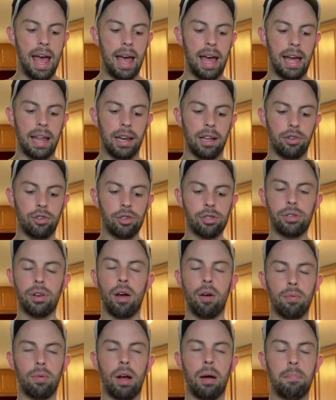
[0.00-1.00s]
and just
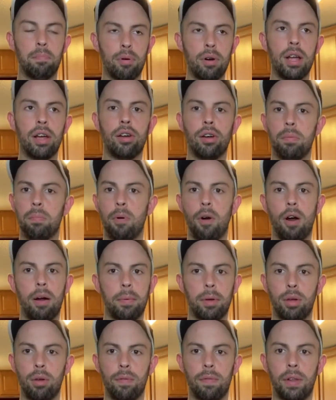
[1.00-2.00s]
a pretty good
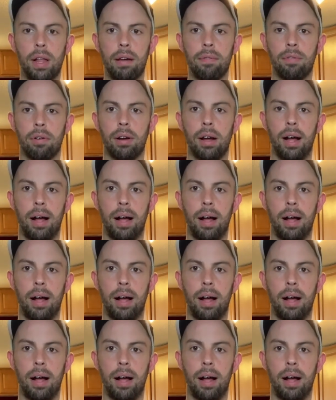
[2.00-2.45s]
barbecue flavor.